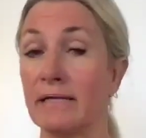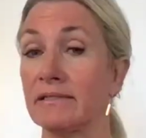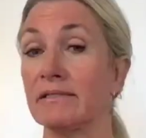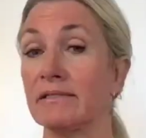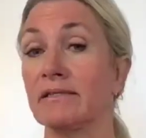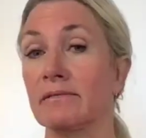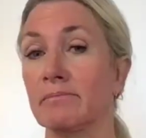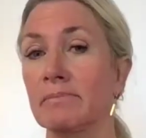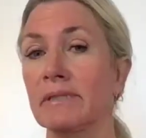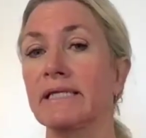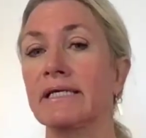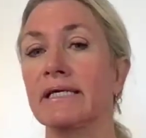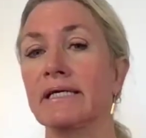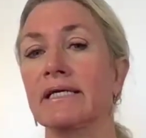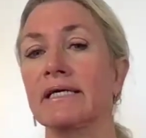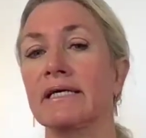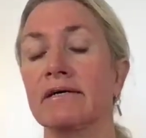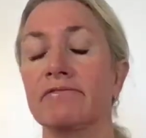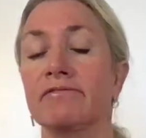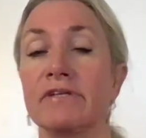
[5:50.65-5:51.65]
to the
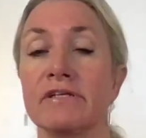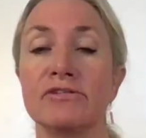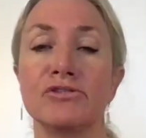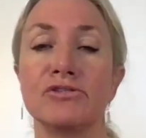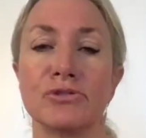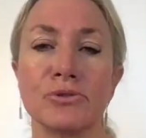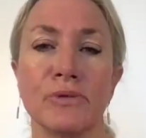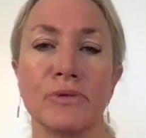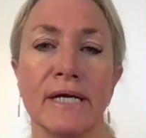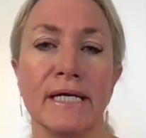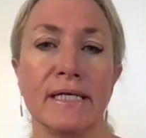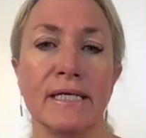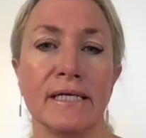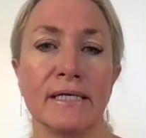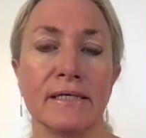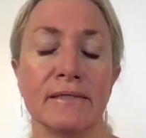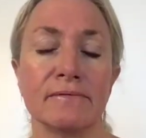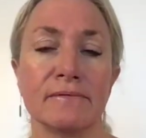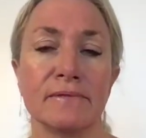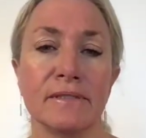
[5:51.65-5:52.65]
beginning of this
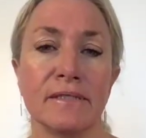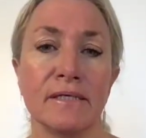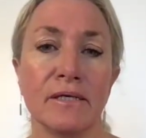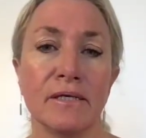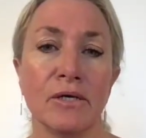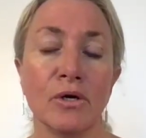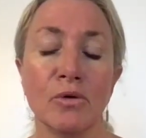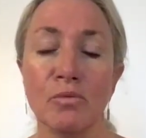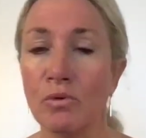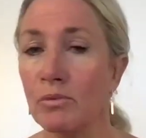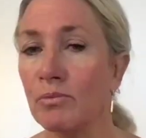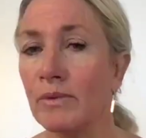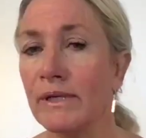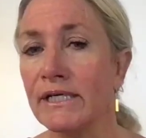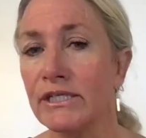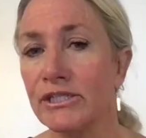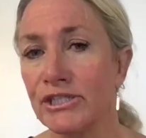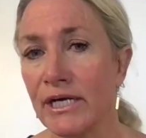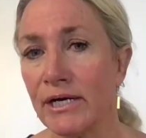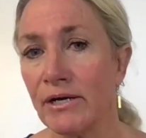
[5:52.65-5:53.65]
training when we
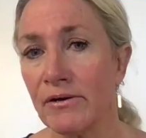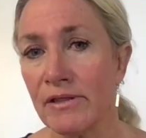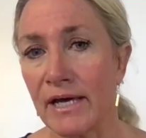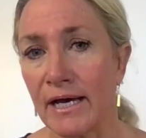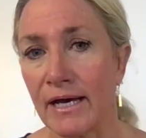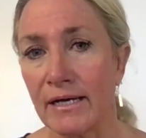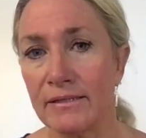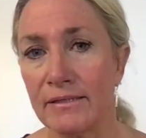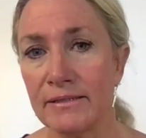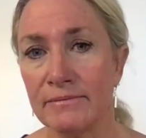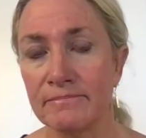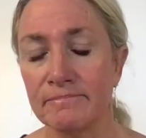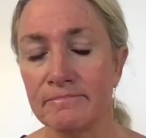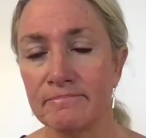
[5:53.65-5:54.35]
share that?